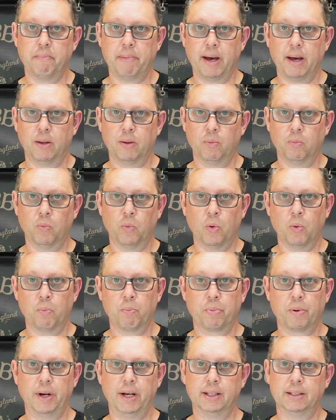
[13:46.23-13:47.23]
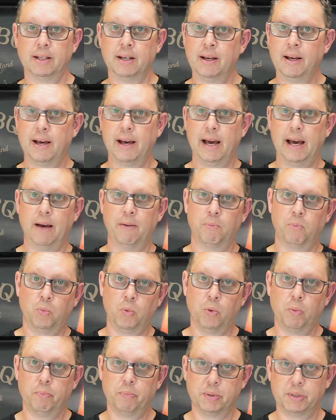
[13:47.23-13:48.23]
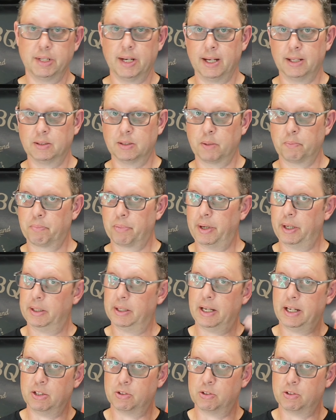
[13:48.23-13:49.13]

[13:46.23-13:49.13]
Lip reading: better than warm bread, and warm potato bread